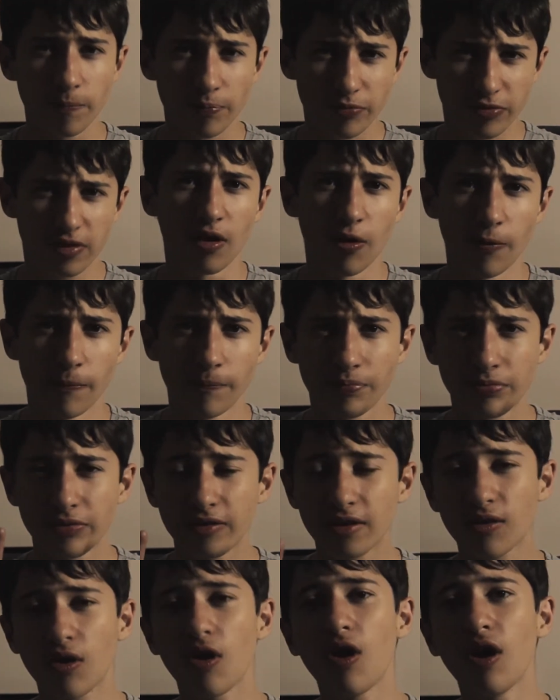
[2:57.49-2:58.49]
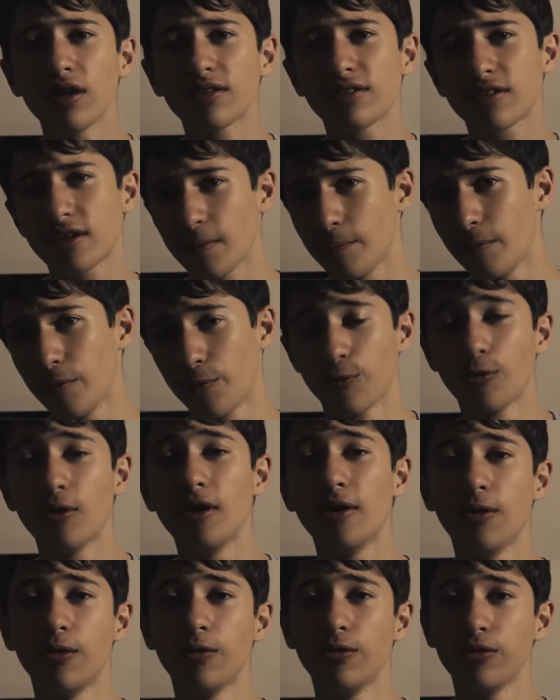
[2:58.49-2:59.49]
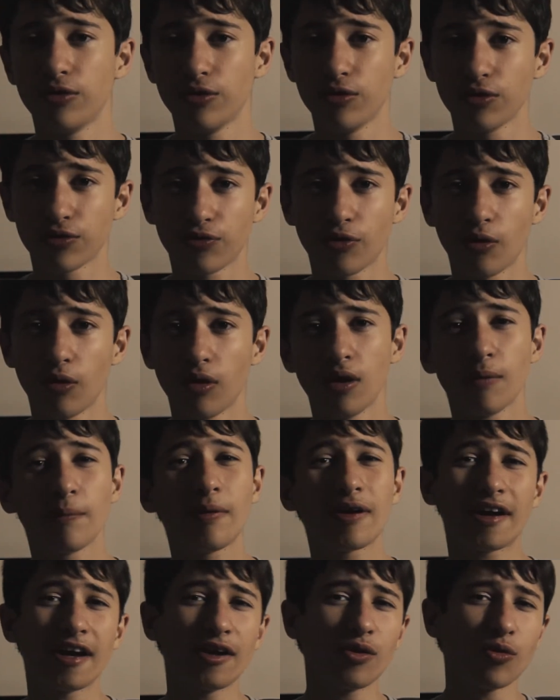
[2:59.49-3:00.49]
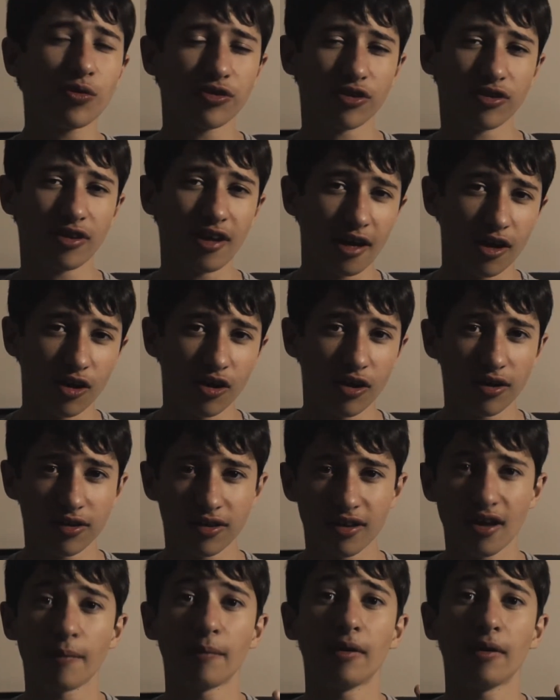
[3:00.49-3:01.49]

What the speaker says: So cards can be really useful, but can also take a lot of time